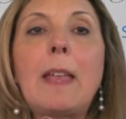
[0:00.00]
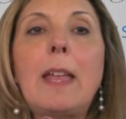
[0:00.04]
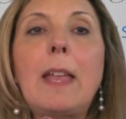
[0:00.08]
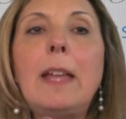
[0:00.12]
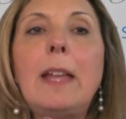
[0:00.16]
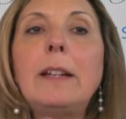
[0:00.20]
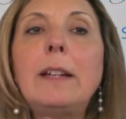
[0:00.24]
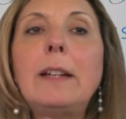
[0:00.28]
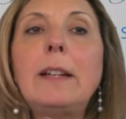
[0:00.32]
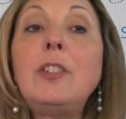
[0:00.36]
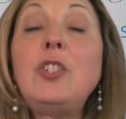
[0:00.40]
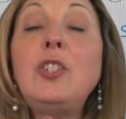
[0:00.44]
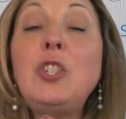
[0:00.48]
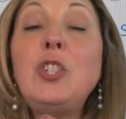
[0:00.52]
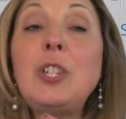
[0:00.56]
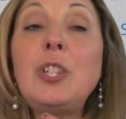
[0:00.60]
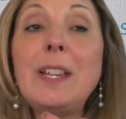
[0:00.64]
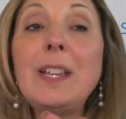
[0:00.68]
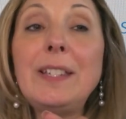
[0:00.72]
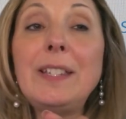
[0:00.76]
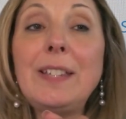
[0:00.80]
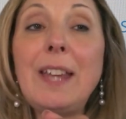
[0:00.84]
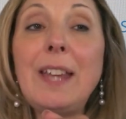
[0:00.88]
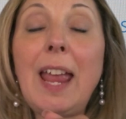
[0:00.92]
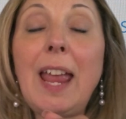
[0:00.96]
and I
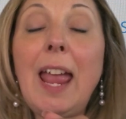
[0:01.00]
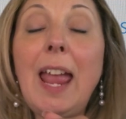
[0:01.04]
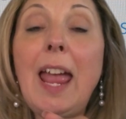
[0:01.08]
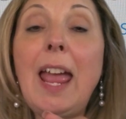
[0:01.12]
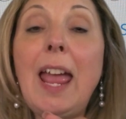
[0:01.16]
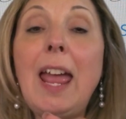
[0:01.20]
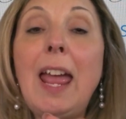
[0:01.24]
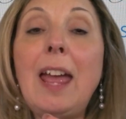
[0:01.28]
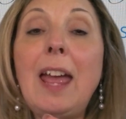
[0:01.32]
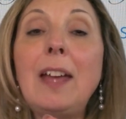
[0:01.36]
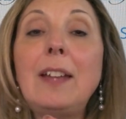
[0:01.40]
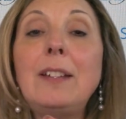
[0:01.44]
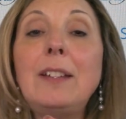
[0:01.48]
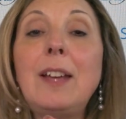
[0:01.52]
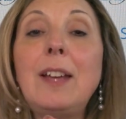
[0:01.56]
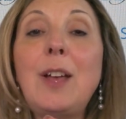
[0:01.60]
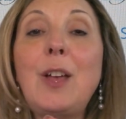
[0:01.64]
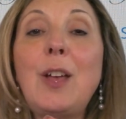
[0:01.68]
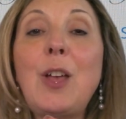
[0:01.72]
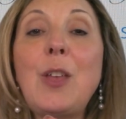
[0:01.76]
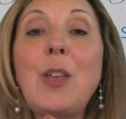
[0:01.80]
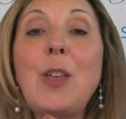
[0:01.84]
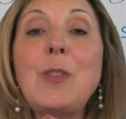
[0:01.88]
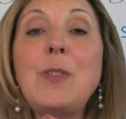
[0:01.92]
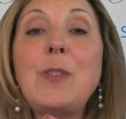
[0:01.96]
just had
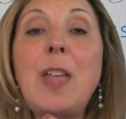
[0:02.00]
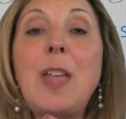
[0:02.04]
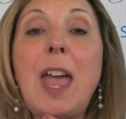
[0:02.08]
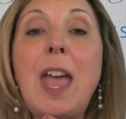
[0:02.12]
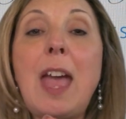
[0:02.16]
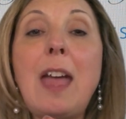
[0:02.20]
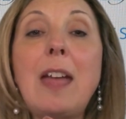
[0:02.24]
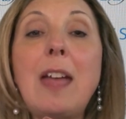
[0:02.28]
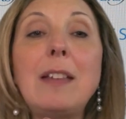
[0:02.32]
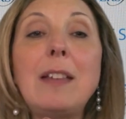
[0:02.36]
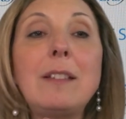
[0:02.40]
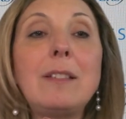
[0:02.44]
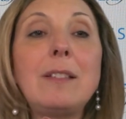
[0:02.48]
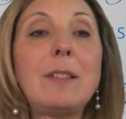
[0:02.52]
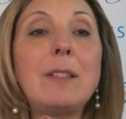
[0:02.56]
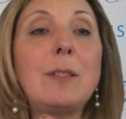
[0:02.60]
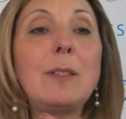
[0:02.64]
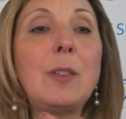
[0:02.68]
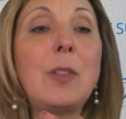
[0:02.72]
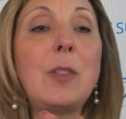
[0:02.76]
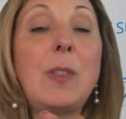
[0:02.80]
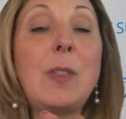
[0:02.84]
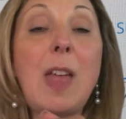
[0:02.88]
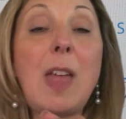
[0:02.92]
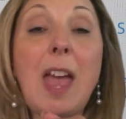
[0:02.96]
that
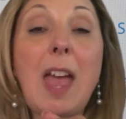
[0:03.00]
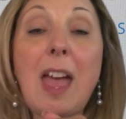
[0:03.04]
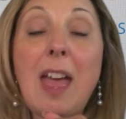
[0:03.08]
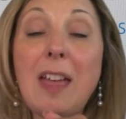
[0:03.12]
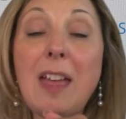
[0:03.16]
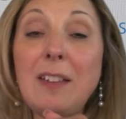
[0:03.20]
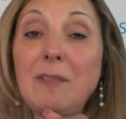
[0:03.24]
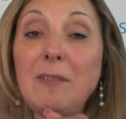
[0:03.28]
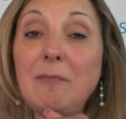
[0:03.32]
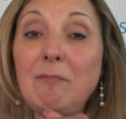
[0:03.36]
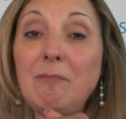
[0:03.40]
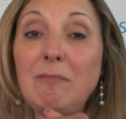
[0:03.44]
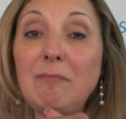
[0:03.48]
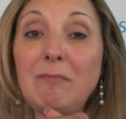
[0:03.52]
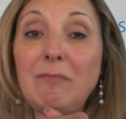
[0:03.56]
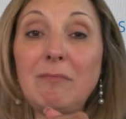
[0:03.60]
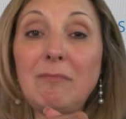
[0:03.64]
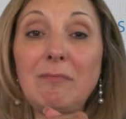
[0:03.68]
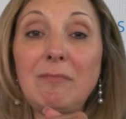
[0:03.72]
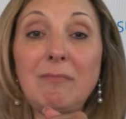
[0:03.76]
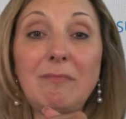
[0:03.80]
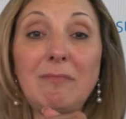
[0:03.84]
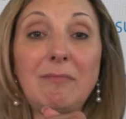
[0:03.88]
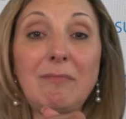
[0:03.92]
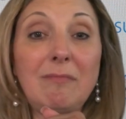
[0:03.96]
that
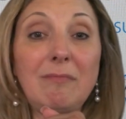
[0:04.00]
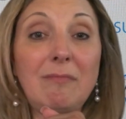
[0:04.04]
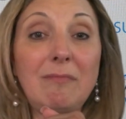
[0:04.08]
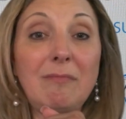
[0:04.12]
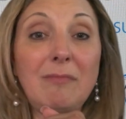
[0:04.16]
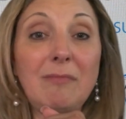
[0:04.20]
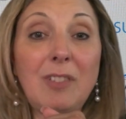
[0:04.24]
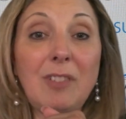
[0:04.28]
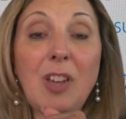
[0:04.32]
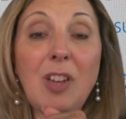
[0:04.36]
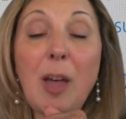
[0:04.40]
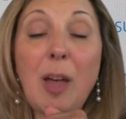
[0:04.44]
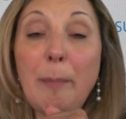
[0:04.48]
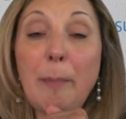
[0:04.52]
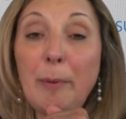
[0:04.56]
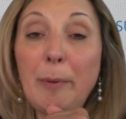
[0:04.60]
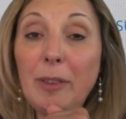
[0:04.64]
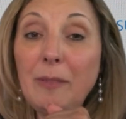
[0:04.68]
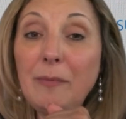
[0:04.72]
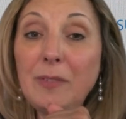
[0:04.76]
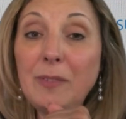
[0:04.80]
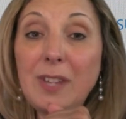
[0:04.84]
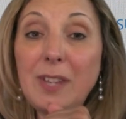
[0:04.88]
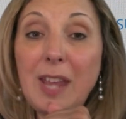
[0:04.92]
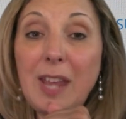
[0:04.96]
couple
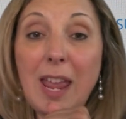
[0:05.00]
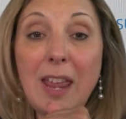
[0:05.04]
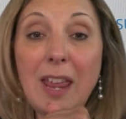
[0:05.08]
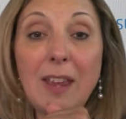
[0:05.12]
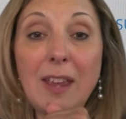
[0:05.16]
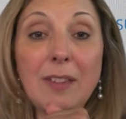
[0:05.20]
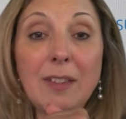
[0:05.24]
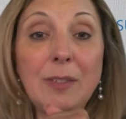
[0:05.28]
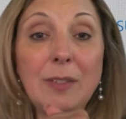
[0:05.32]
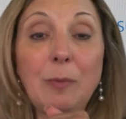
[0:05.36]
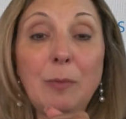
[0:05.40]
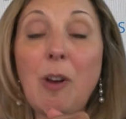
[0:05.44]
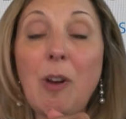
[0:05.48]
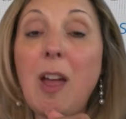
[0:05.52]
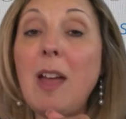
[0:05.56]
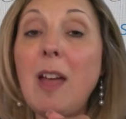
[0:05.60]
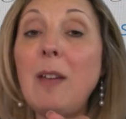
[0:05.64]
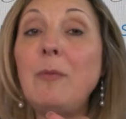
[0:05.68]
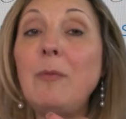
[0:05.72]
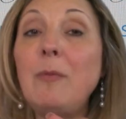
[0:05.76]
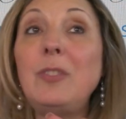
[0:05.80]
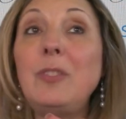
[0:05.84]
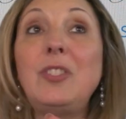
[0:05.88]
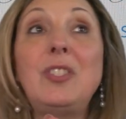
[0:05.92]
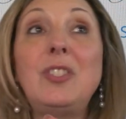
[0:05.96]
of days where I
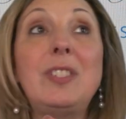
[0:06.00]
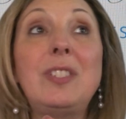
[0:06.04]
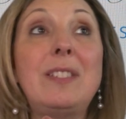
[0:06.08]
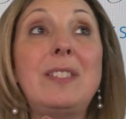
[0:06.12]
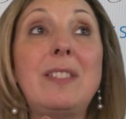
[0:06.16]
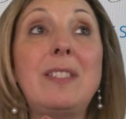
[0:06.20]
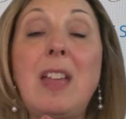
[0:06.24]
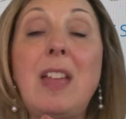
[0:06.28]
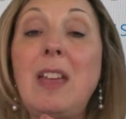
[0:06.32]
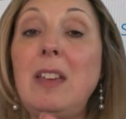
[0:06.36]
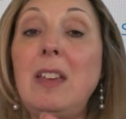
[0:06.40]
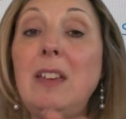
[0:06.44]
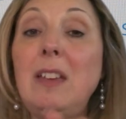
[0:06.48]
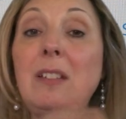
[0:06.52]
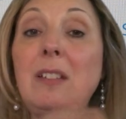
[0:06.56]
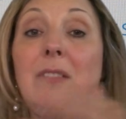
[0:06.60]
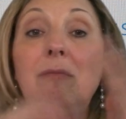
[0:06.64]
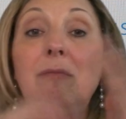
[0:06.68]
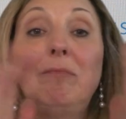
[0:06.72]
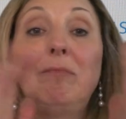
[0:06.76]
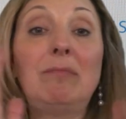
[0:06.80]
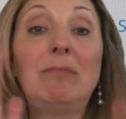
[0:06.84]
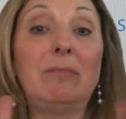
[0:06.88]
was just like,